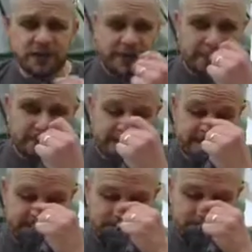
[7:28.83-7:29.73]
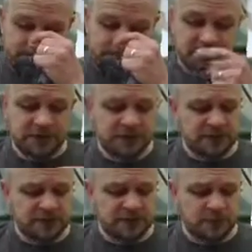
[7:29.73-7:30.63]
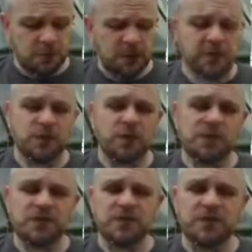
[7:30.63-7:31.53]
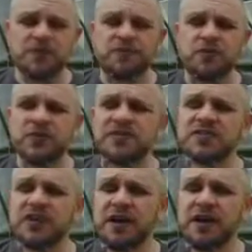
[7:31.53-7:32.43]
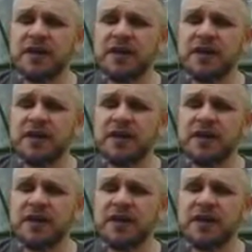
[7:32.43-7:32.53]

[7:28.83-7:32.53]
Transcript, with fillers: And ethnocentric, I mean, so much of what we do is focused on